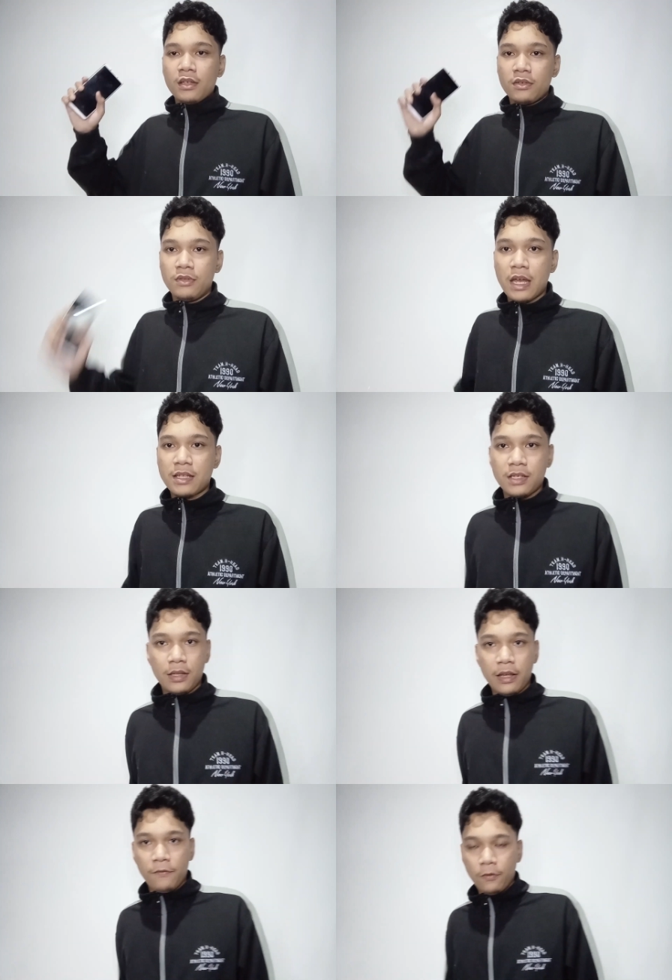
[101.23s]
So that's
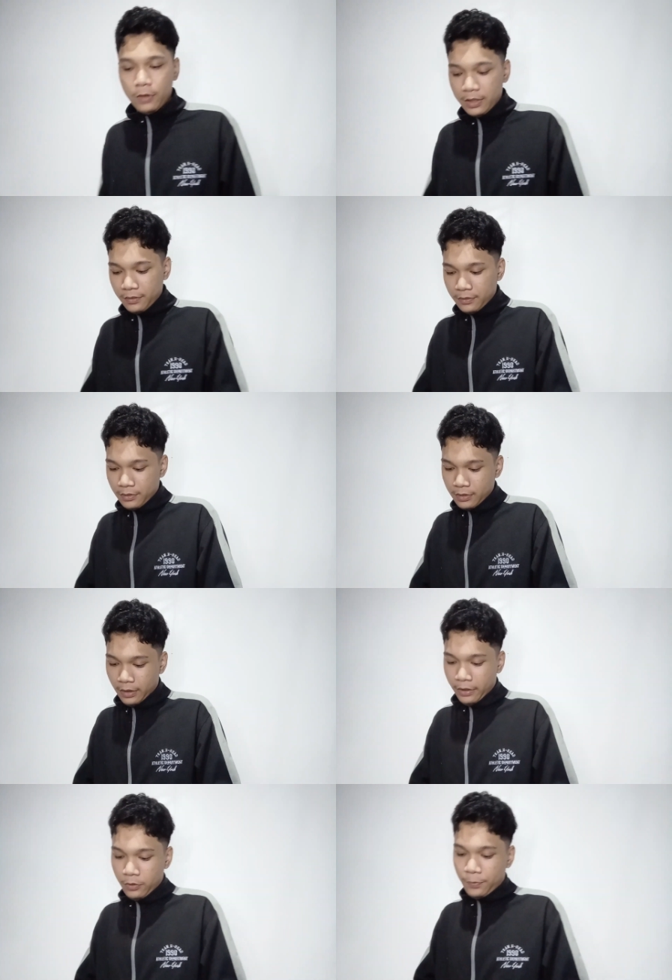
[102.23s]
it, everyone.
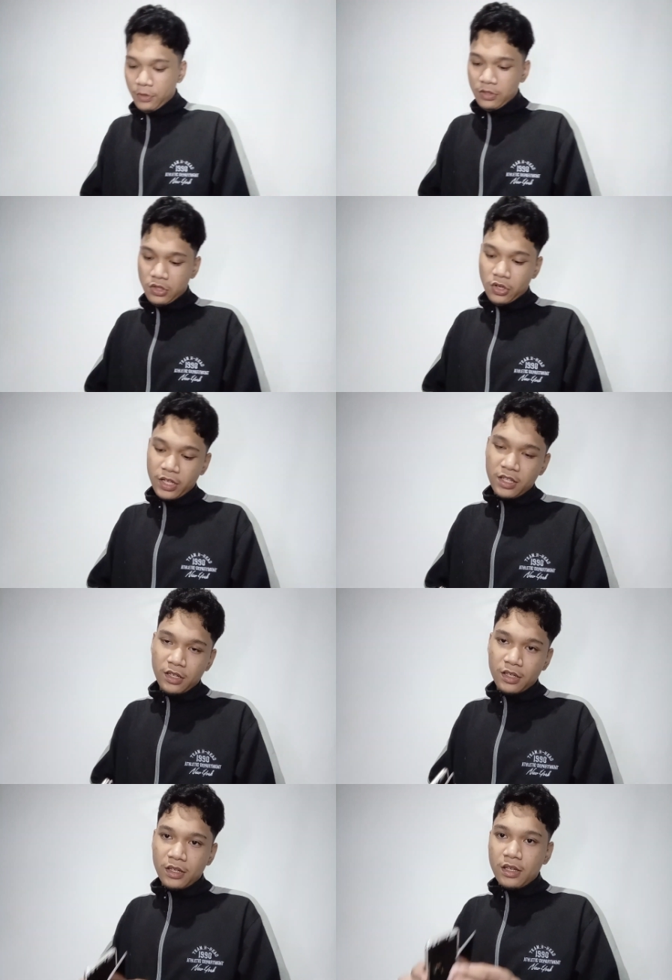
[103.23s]
I hope you enjoyed
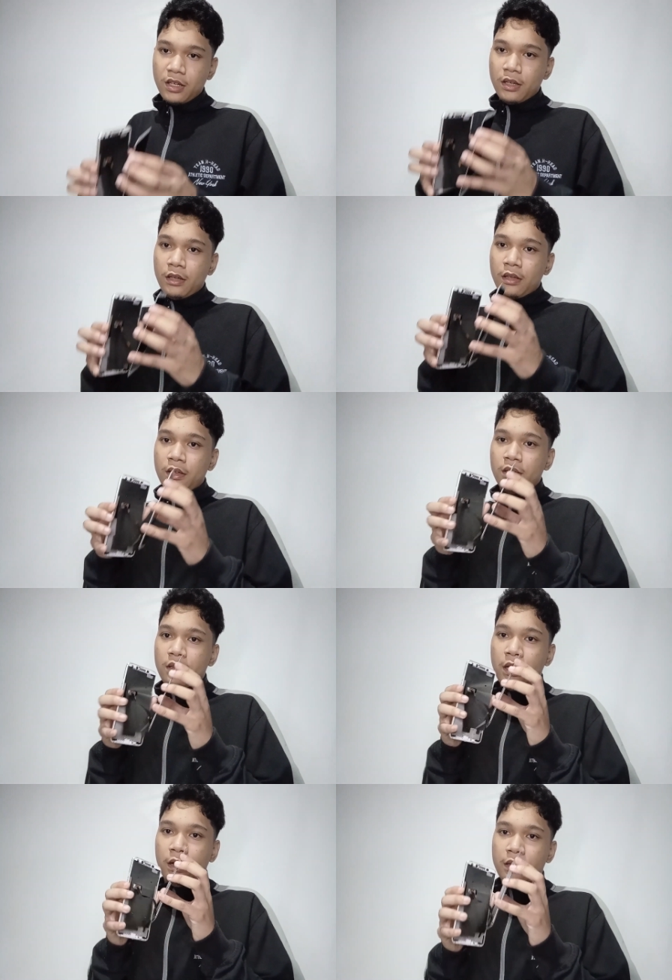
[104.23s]

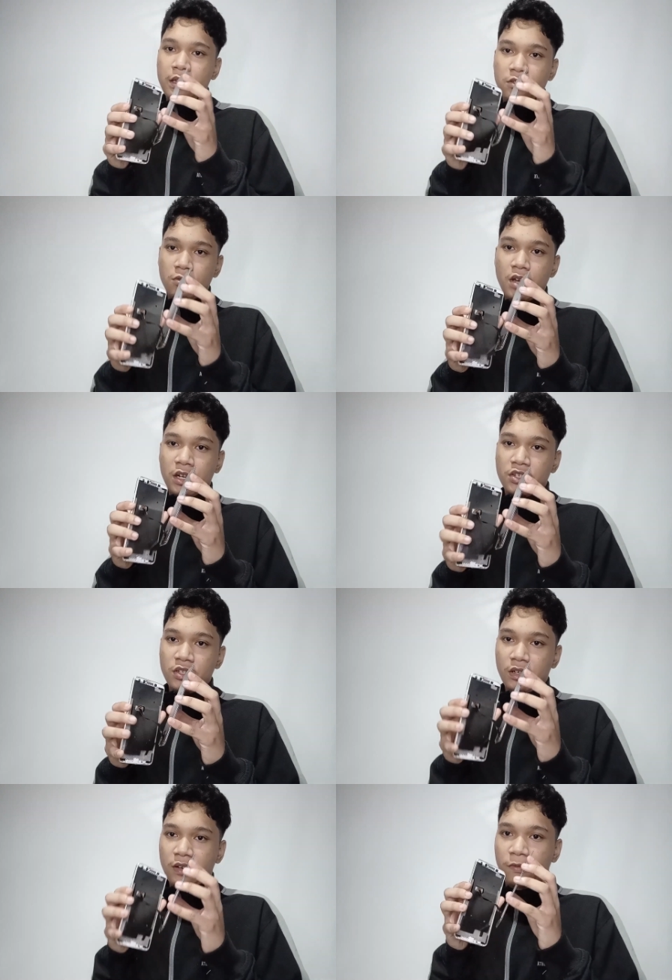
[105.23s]
the, the
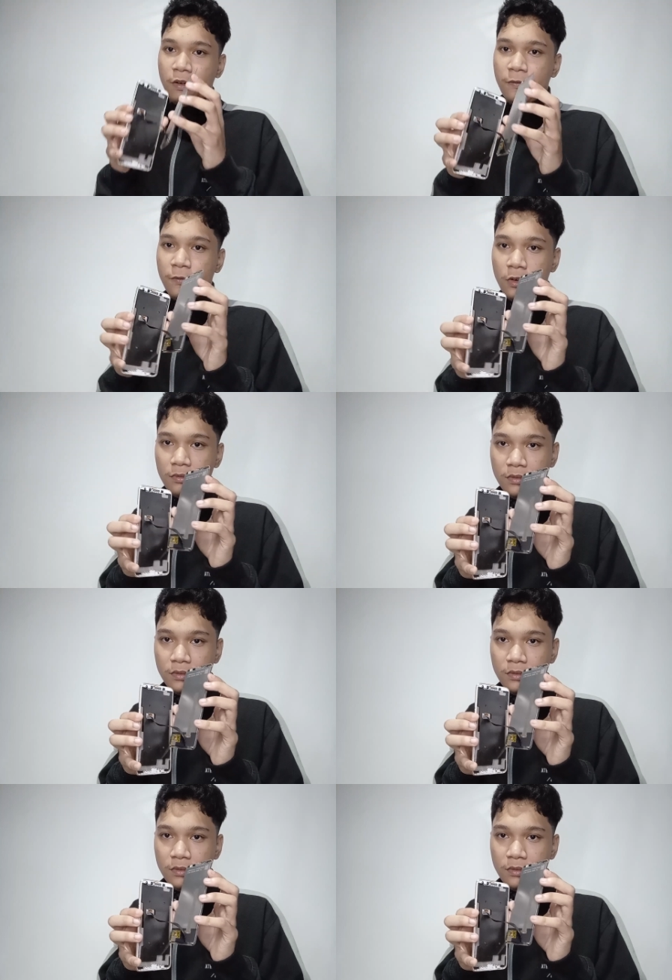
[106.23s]
introduction of our phone.